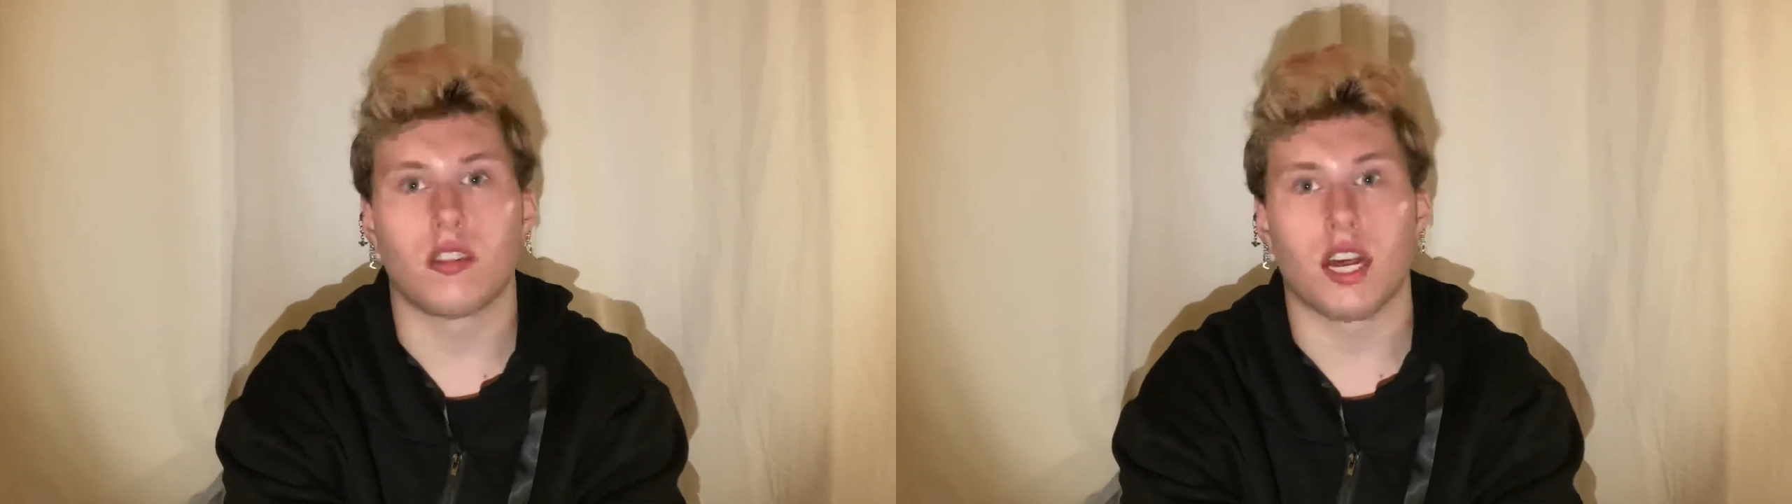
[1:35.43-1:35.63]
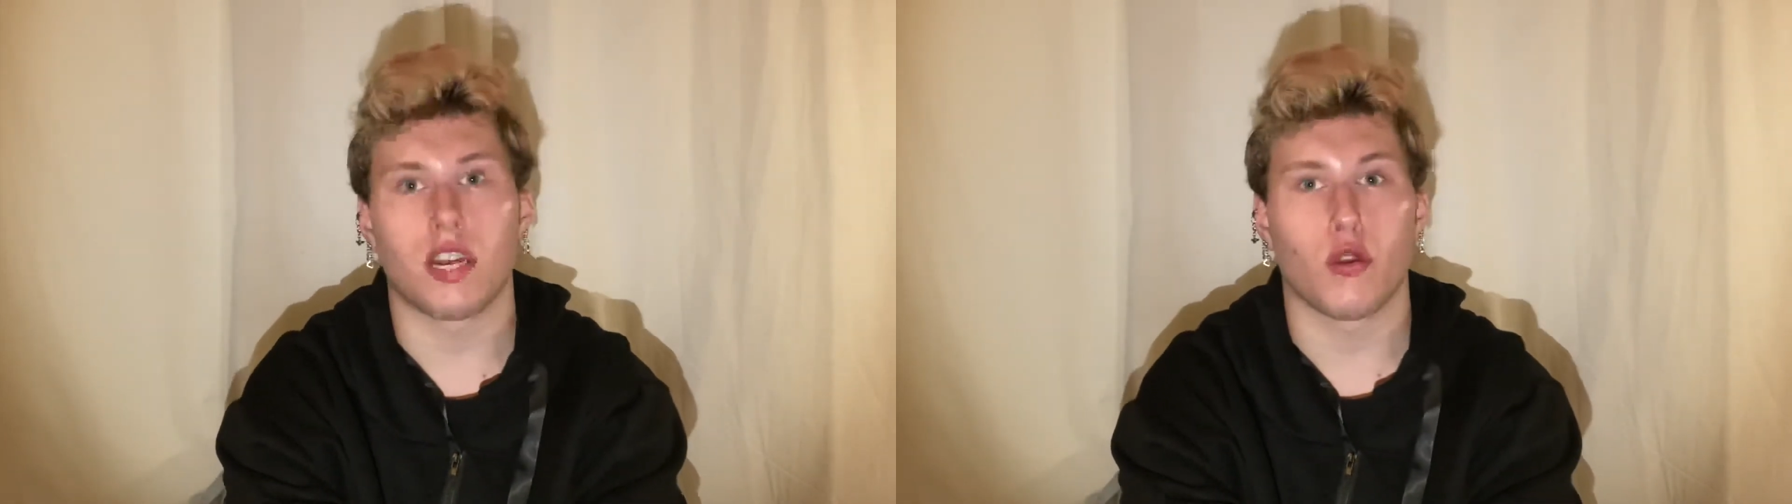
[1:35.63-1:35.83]

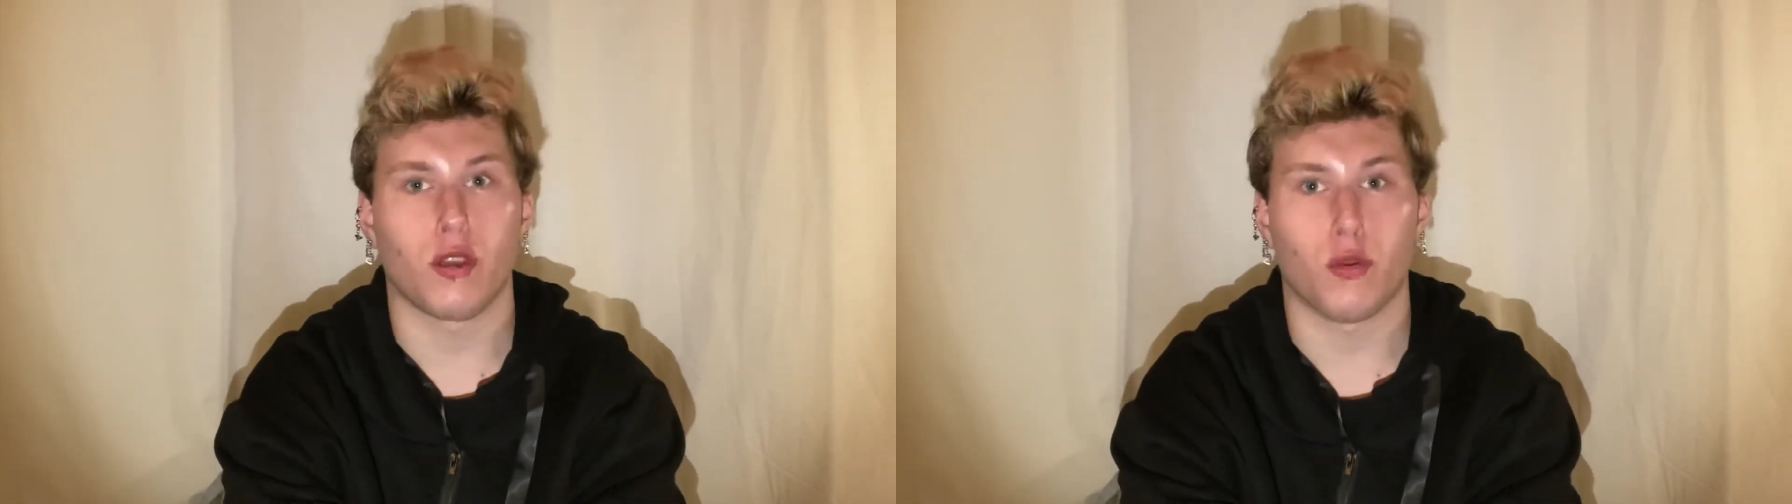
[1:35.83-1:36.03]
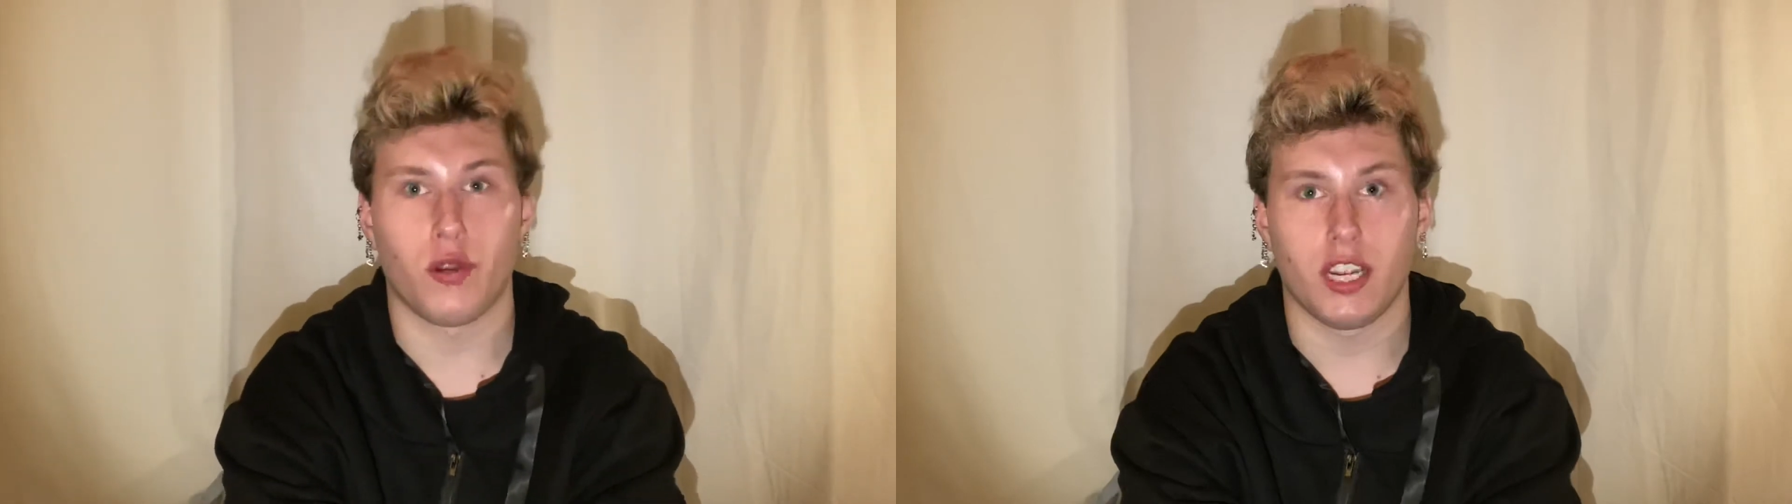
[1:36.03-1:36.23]
then you
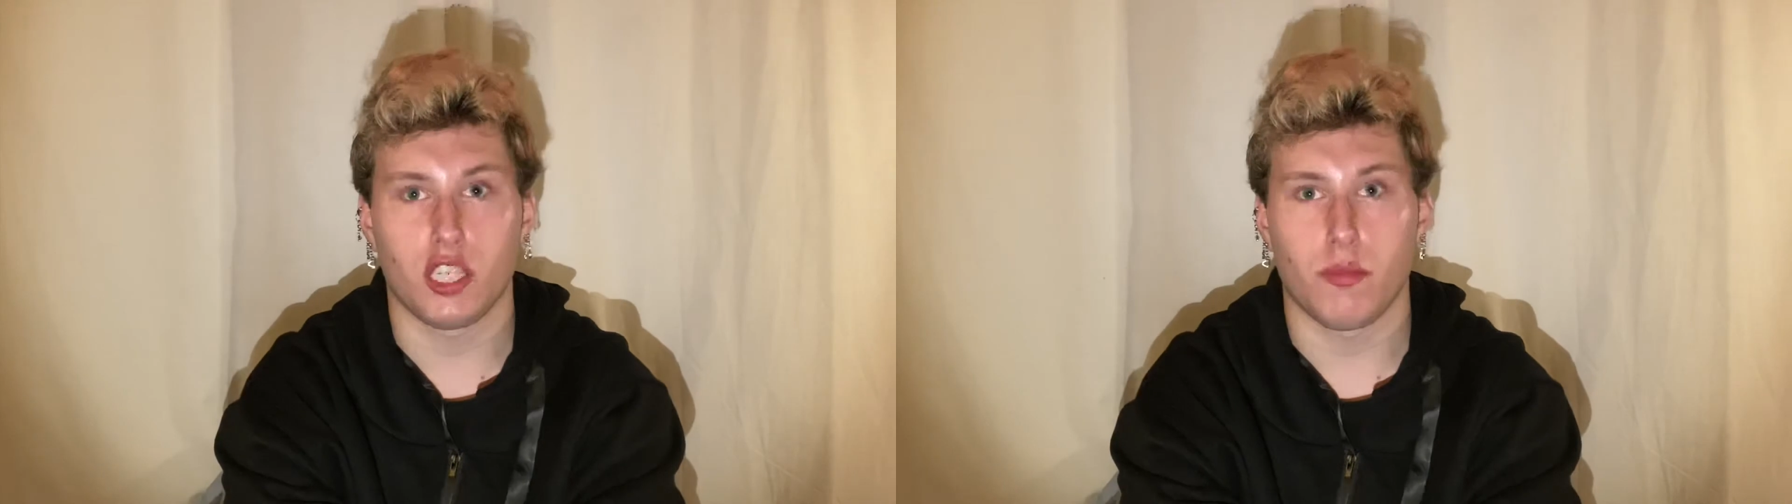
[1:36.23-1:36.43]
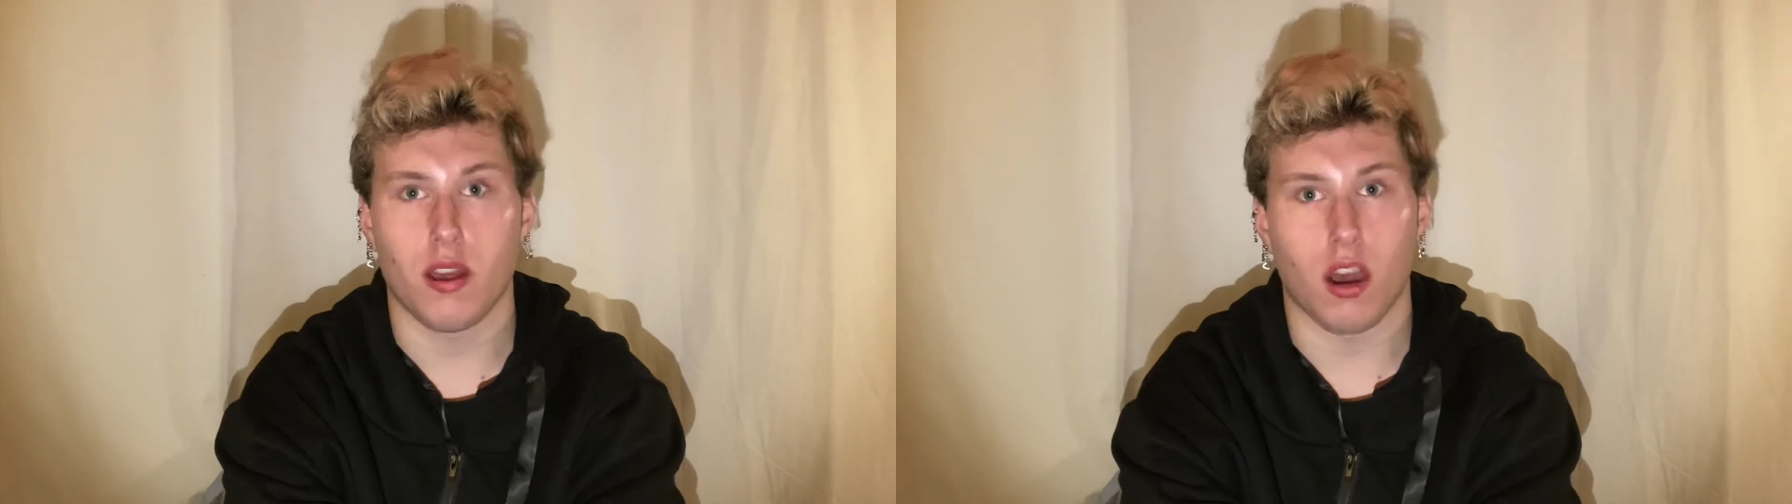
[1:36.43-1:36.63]
can
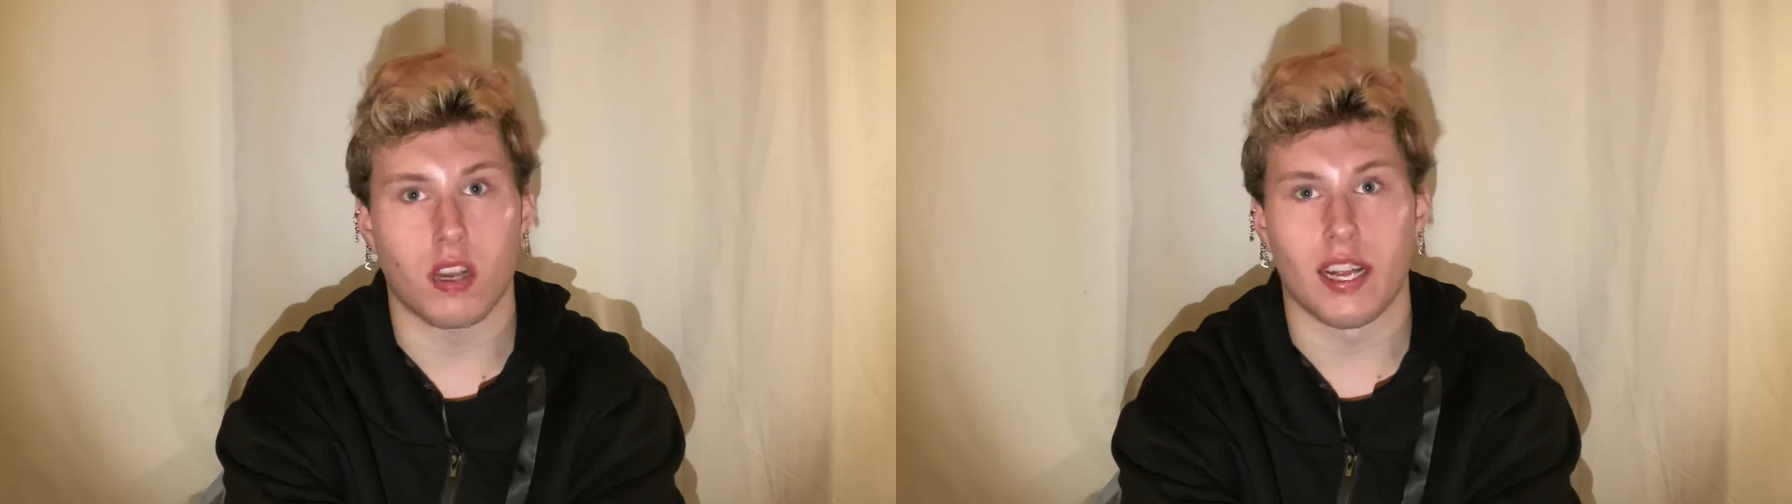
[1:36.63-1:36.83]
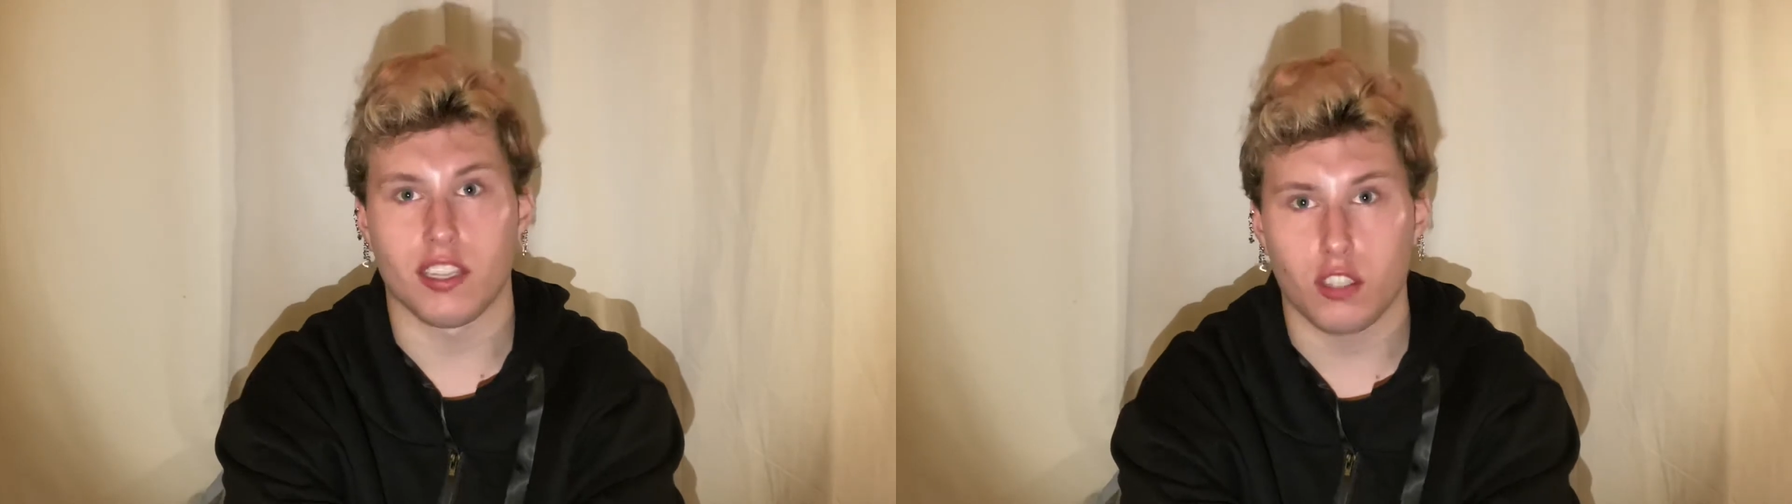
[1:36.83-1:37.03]
reach me on
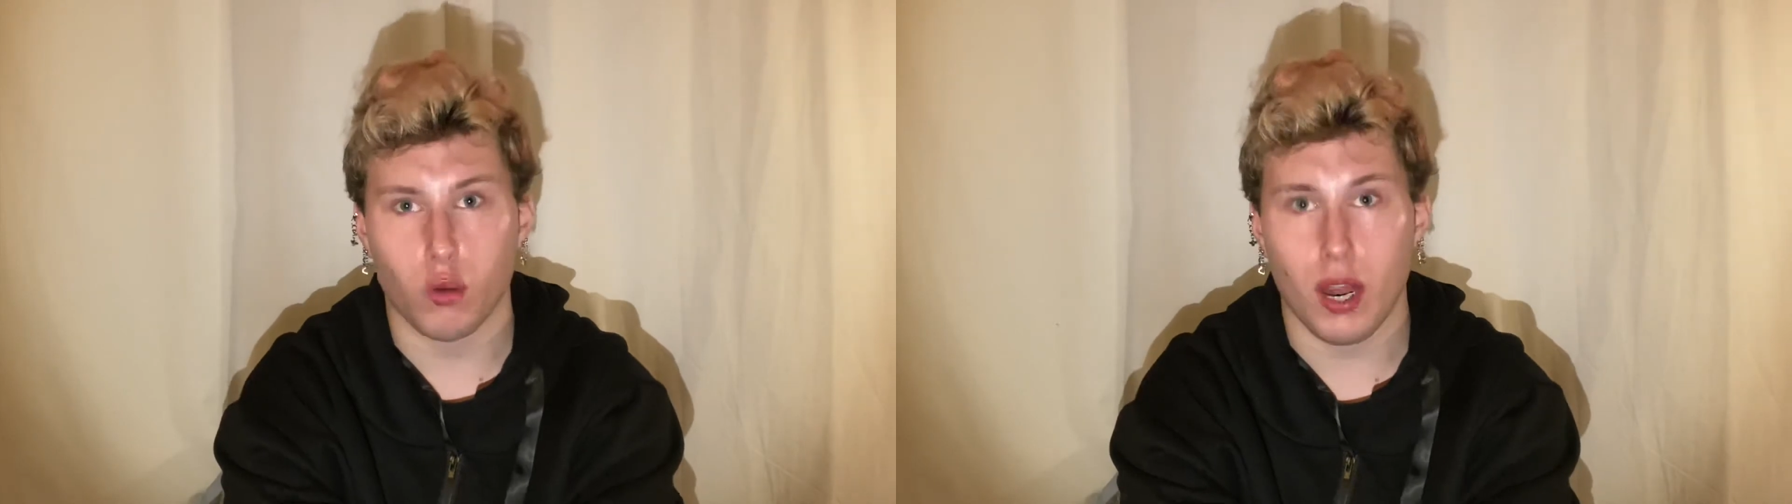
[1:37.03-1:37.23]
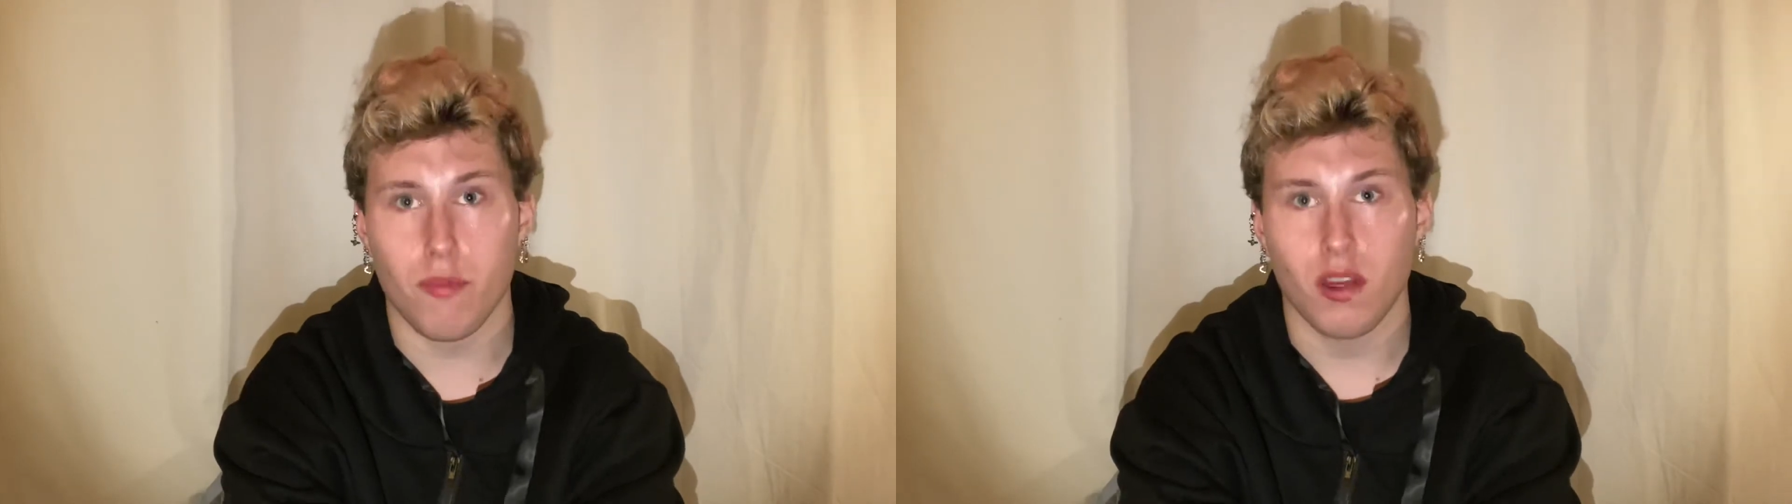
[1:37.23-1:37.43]

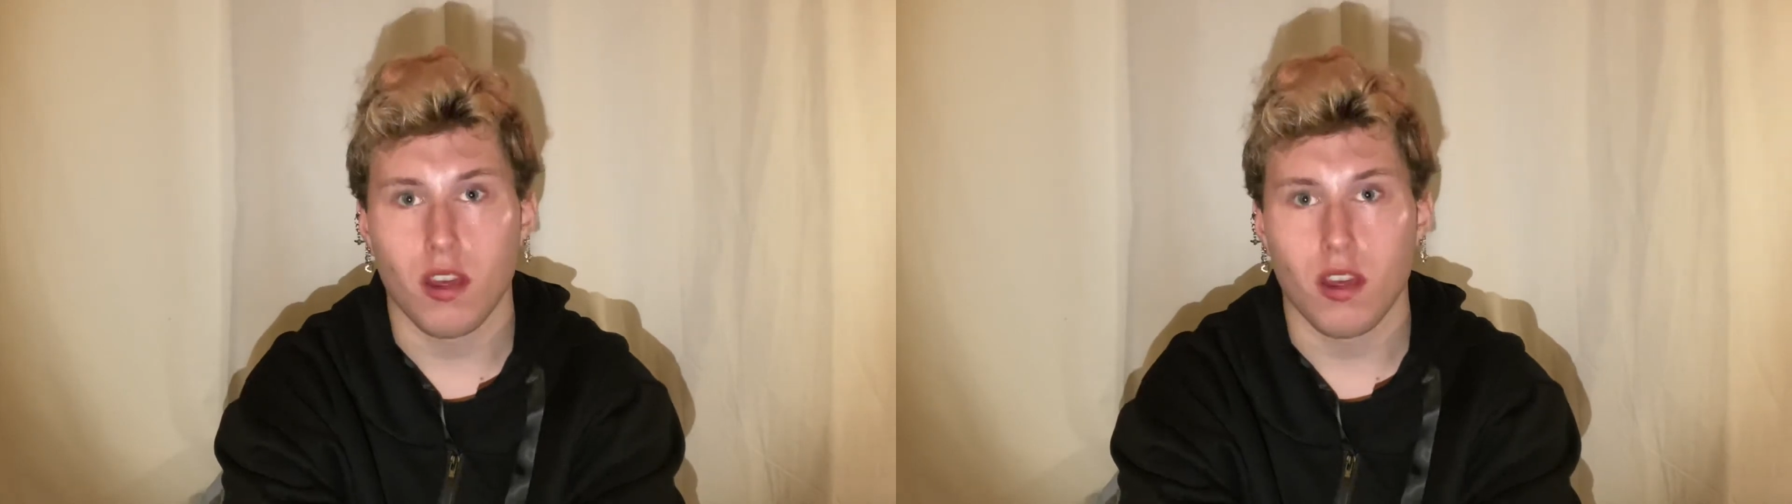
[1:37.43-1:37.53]
Instagram.